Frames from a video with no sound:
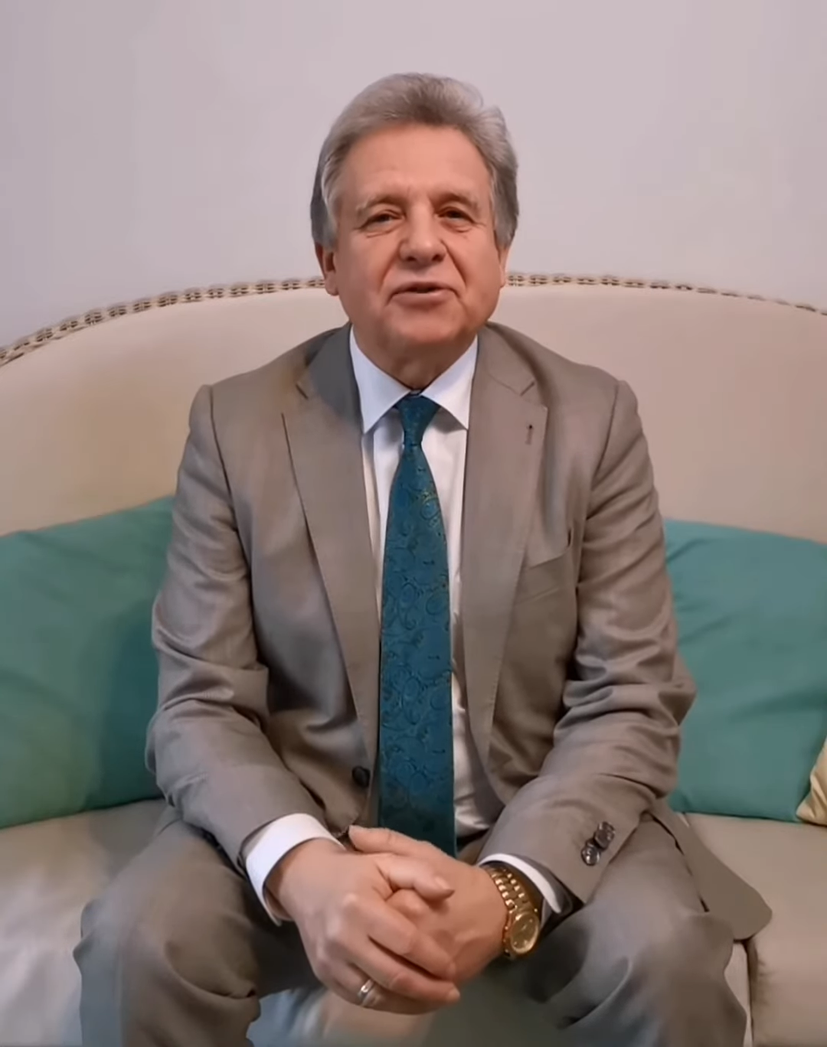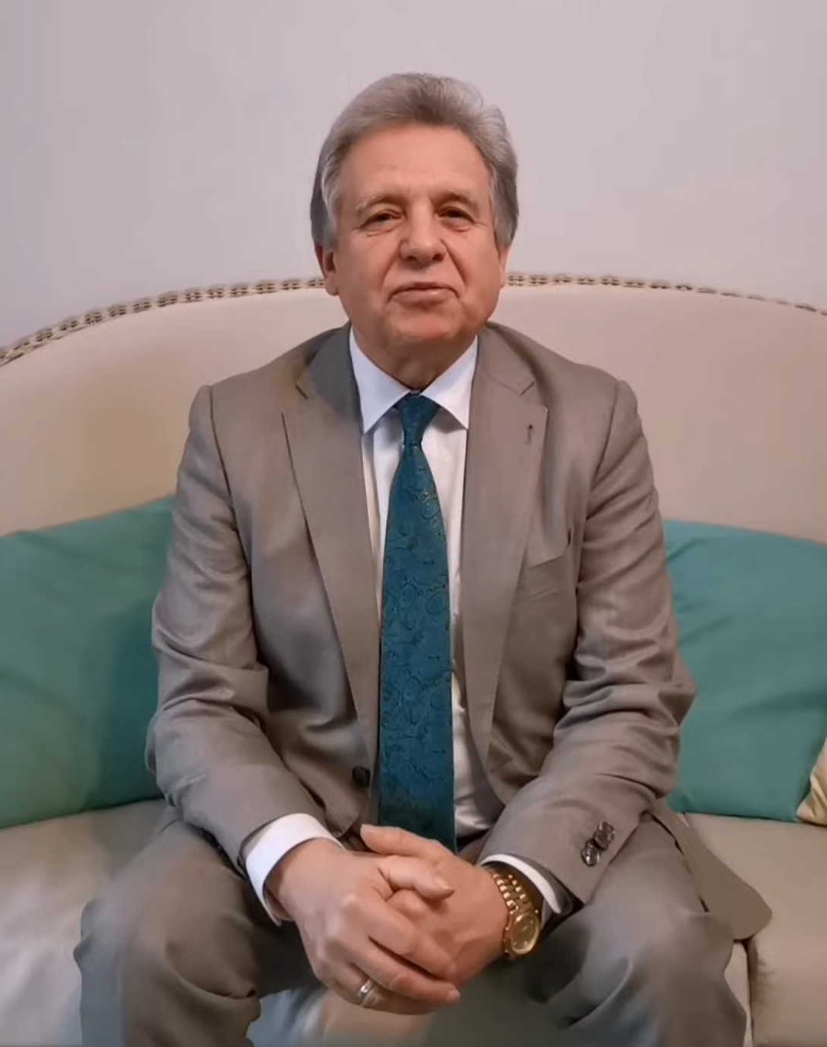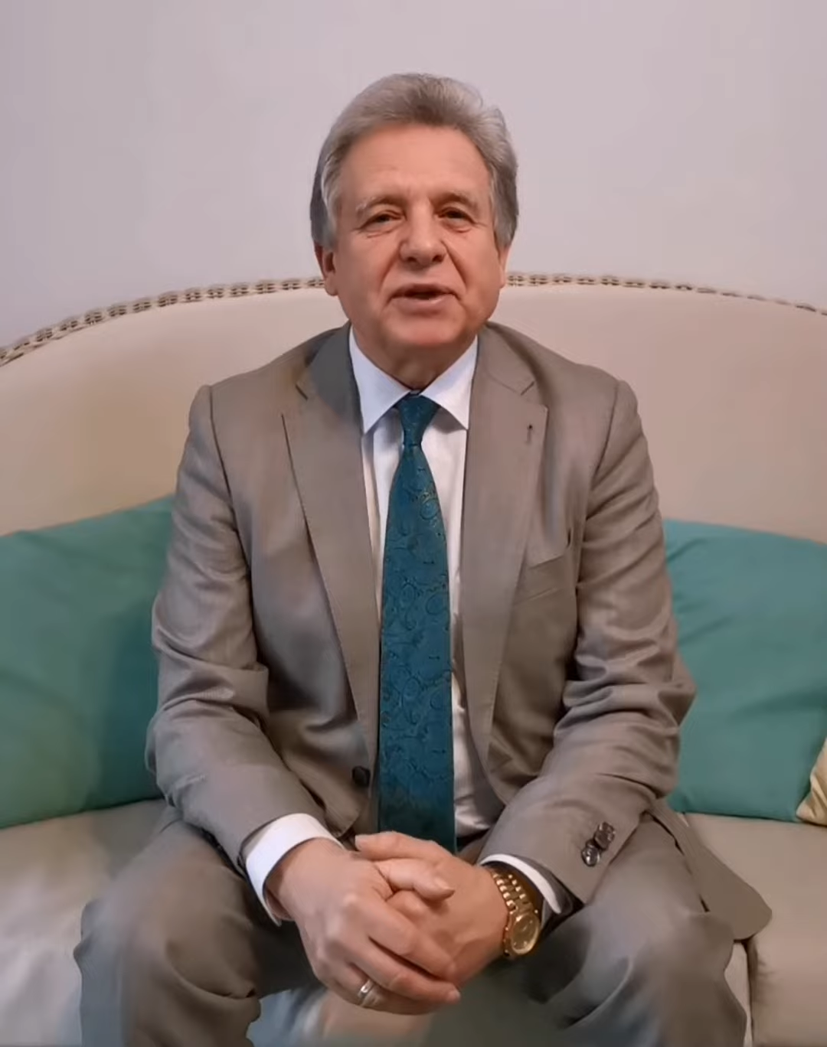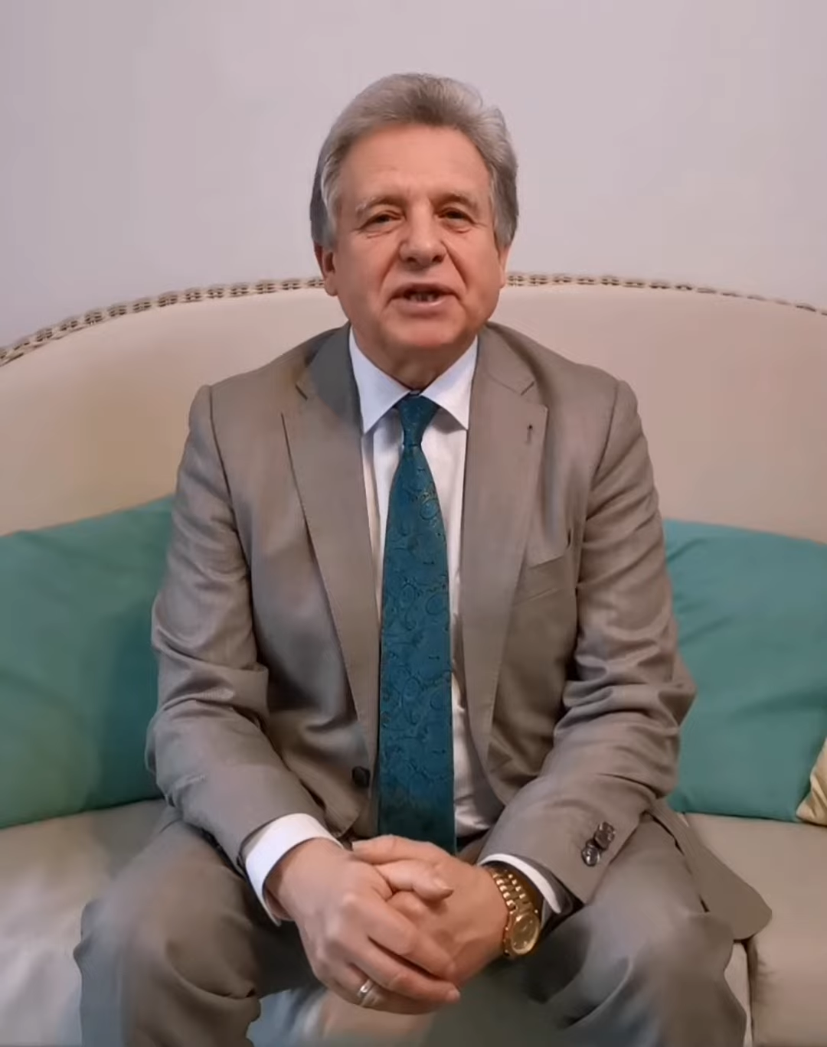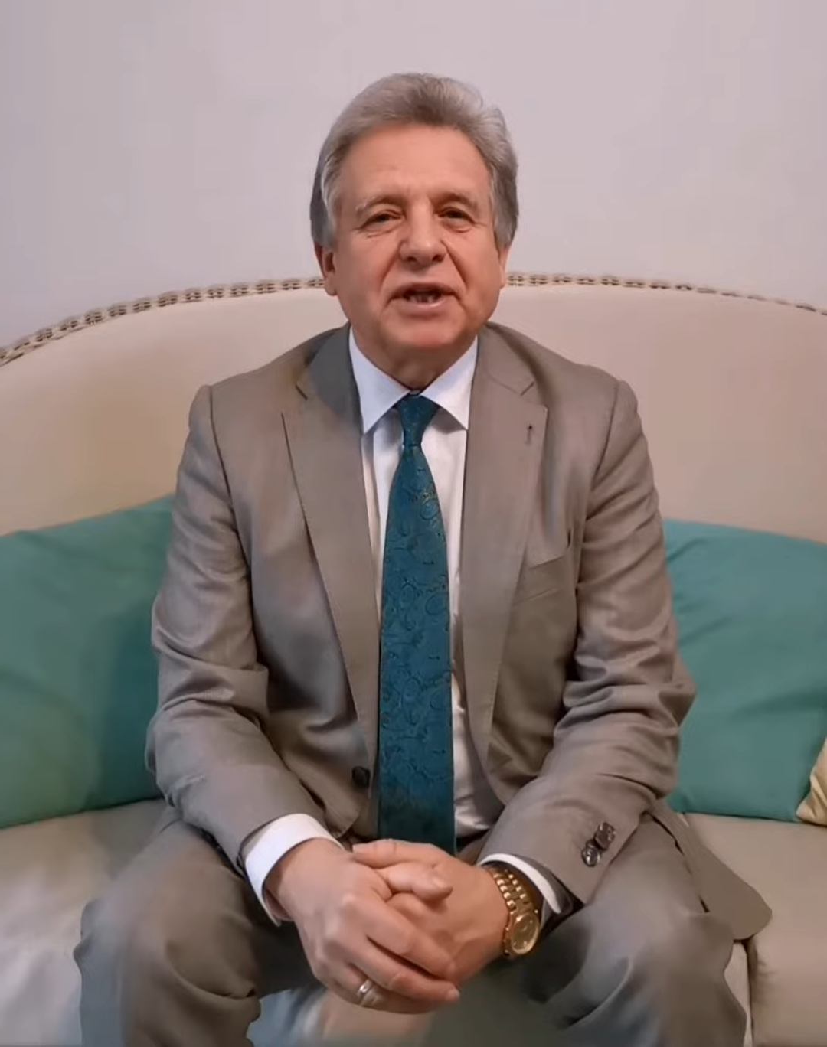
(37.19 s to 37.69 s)
to
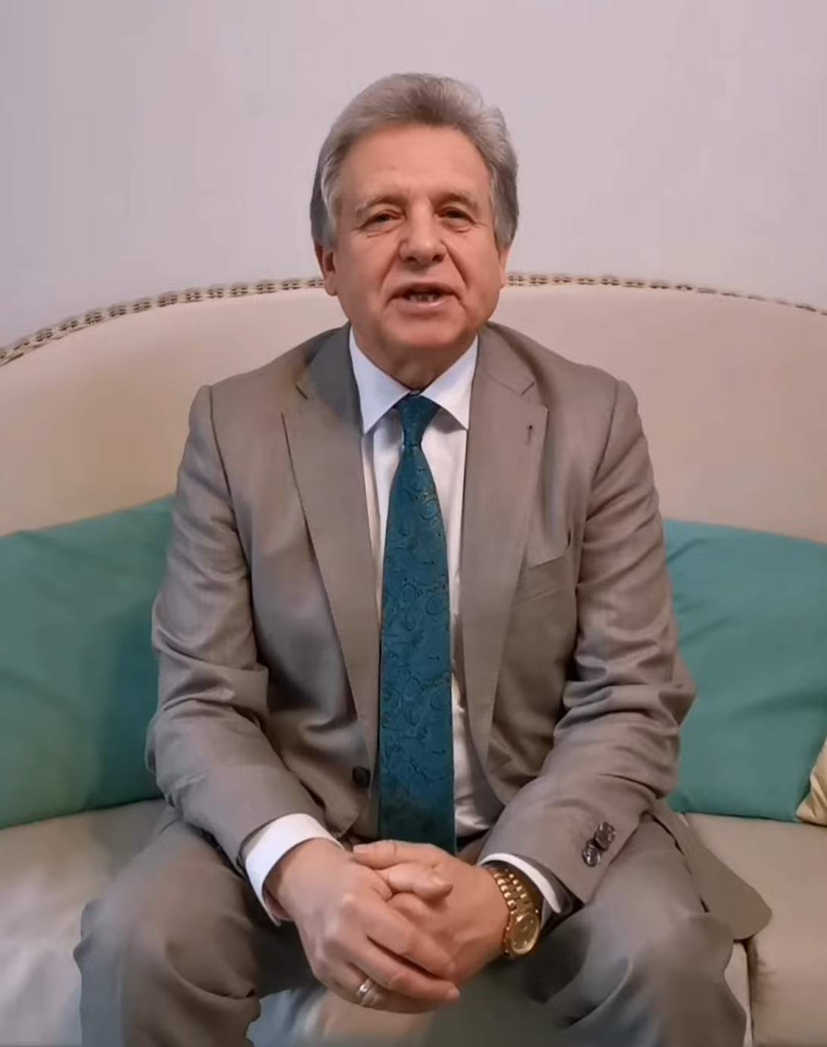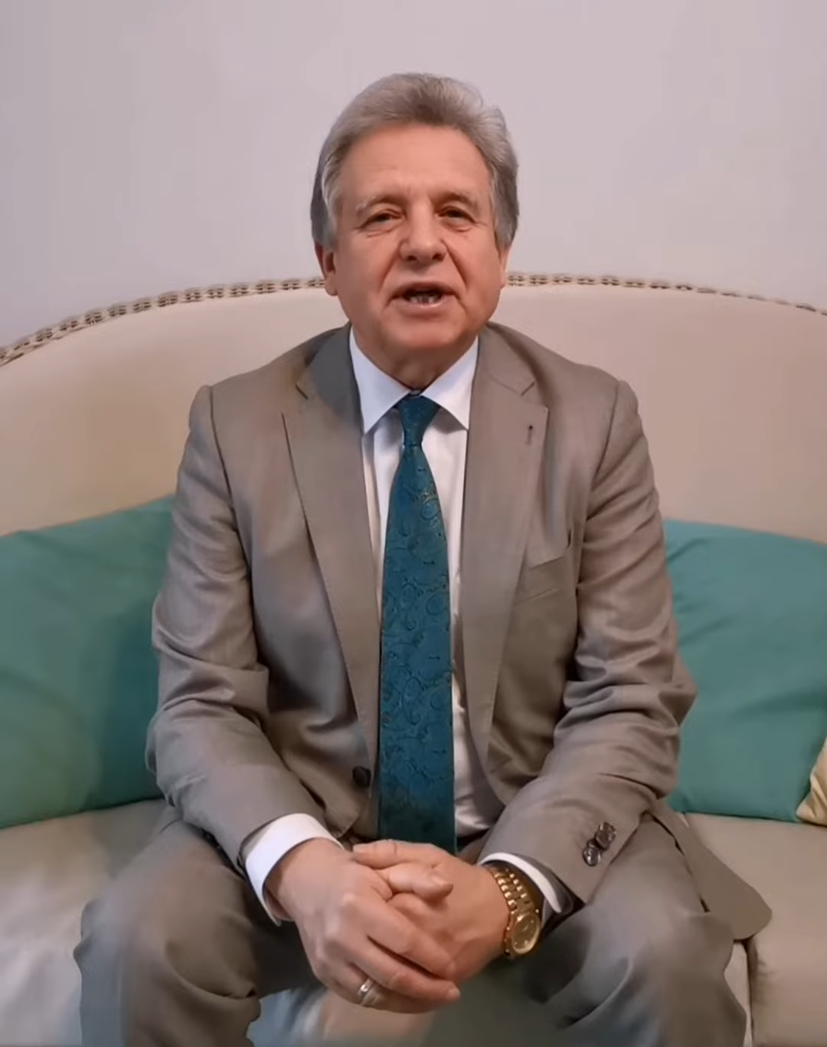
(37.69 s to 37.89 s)
maintain